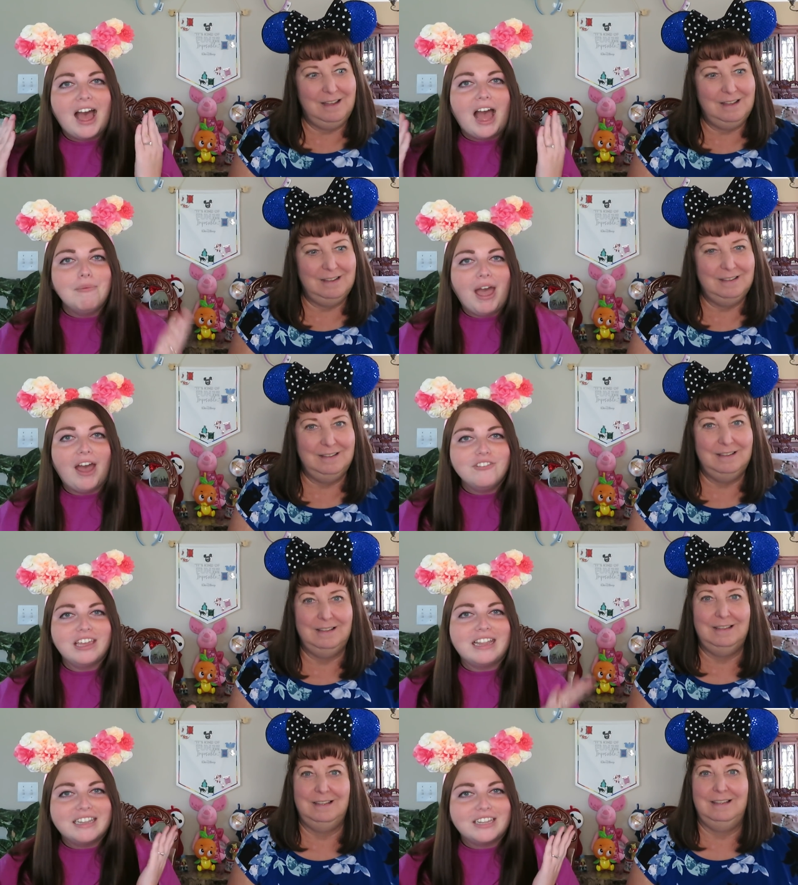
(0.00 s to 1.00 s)
Speaker 1: I'm
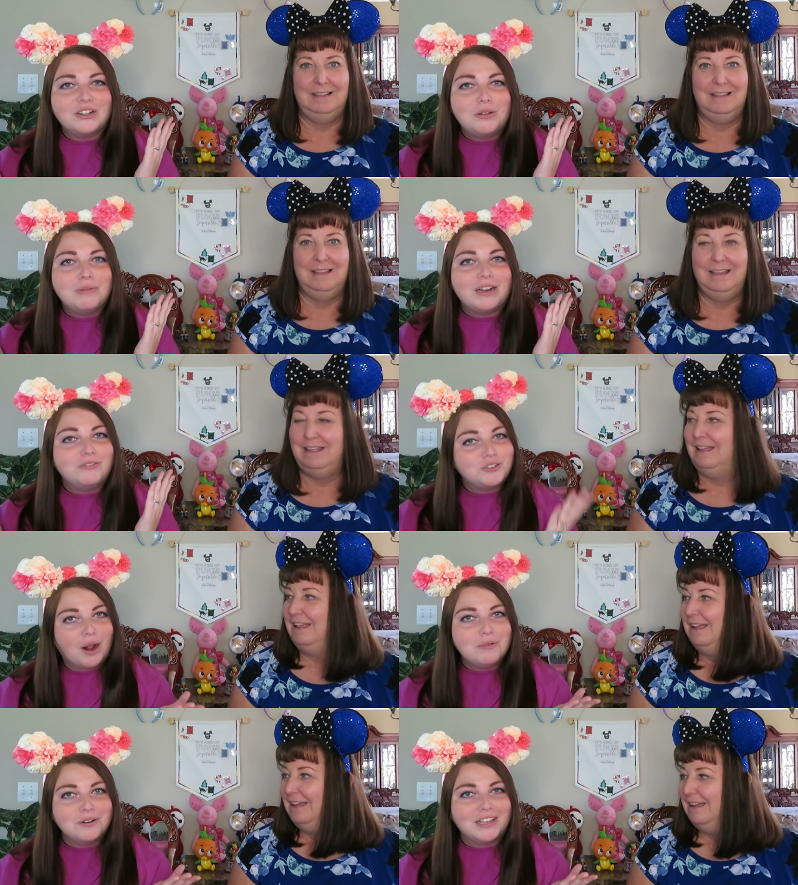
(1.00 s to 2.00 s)
having a little bit of
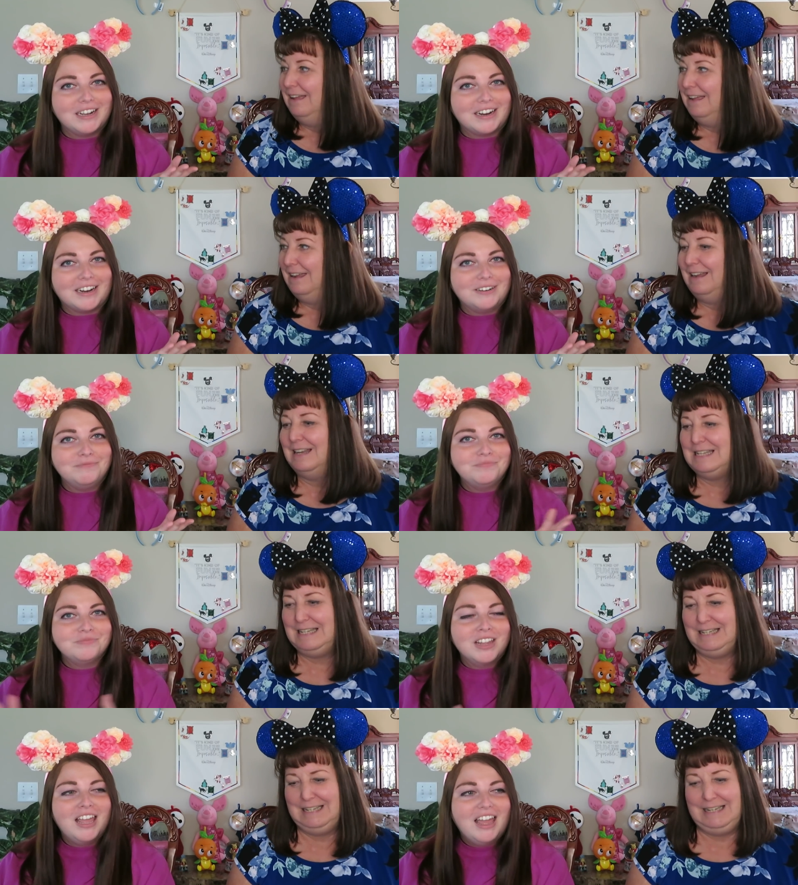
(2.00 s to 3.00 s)
trouble here.
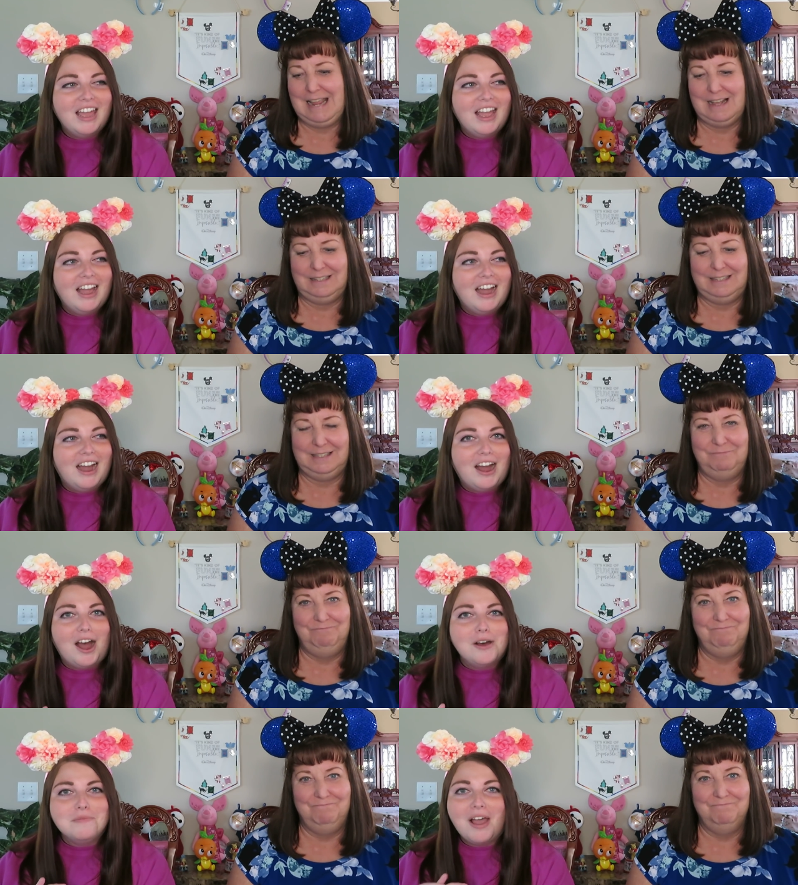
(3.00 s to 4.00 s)
Yes.
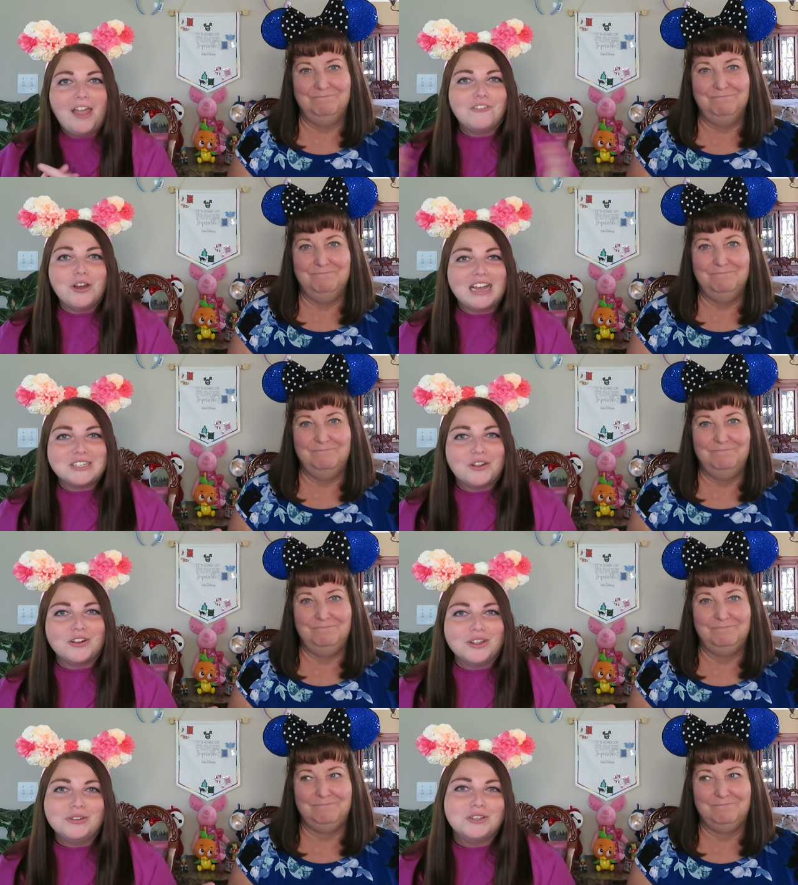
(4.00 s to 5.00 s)
Um, if you guys
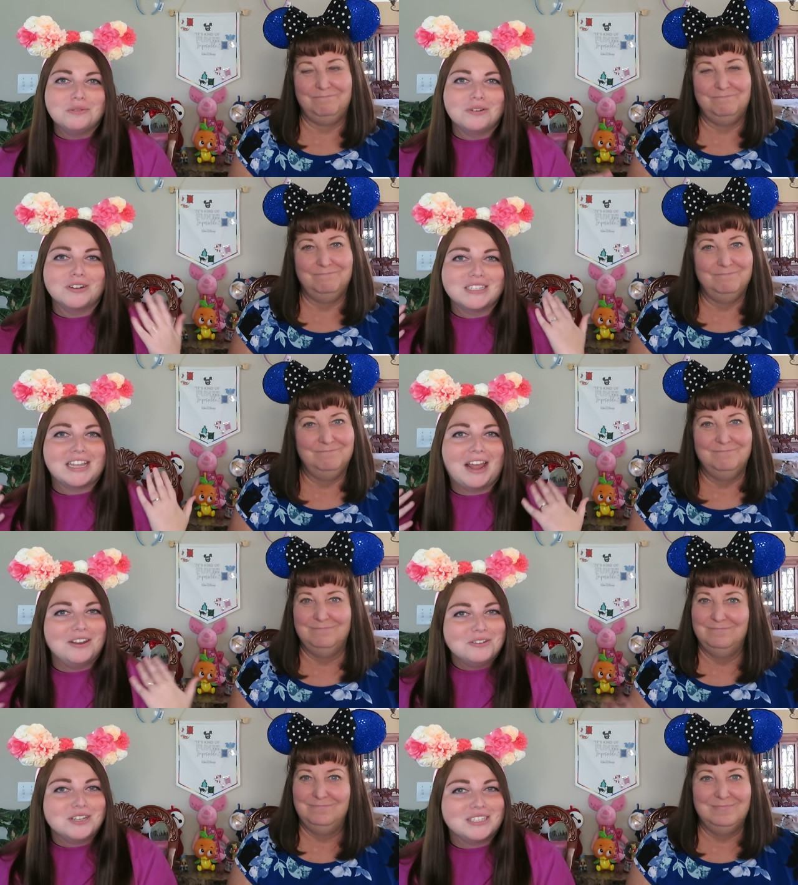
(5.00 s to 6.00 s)
are other YouTubers,
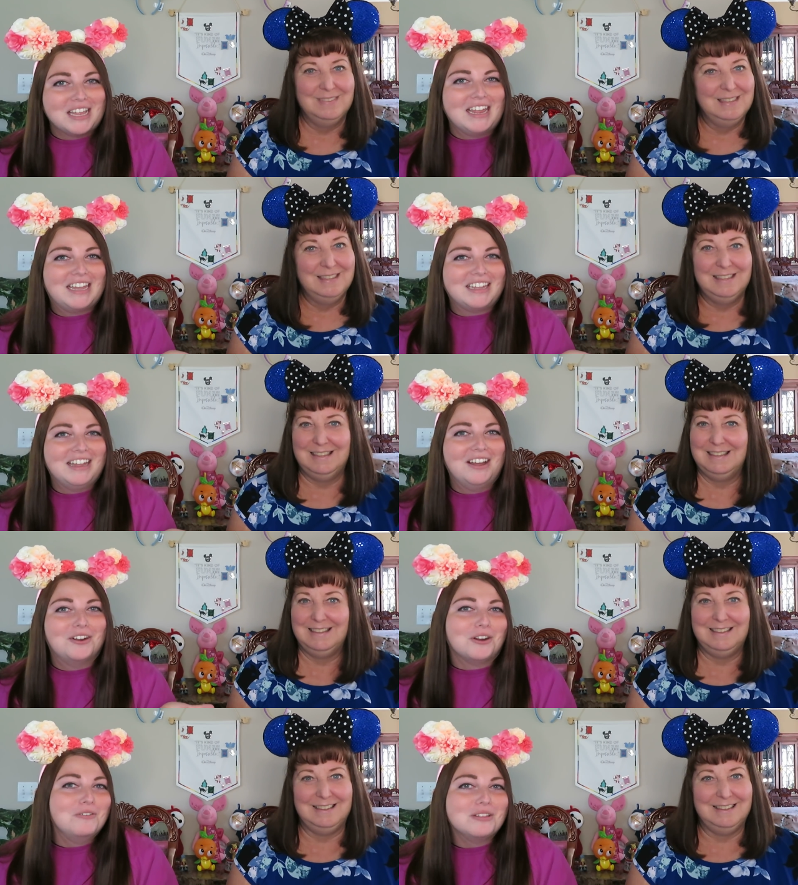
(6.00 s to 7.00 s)
can you just like
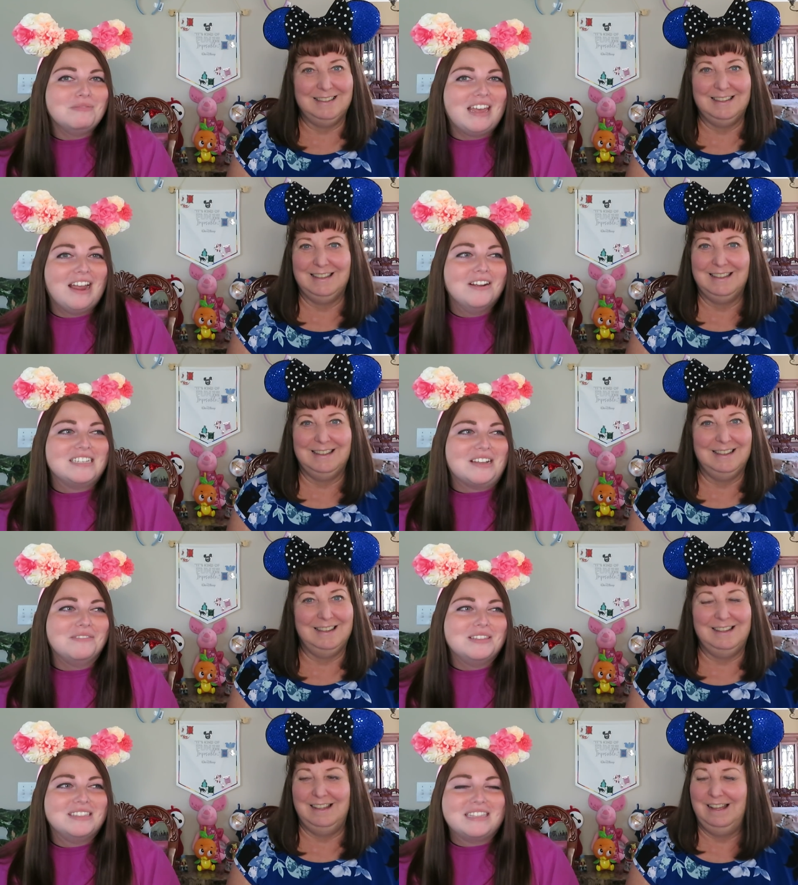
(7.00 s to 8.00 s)
agree with me here? Some of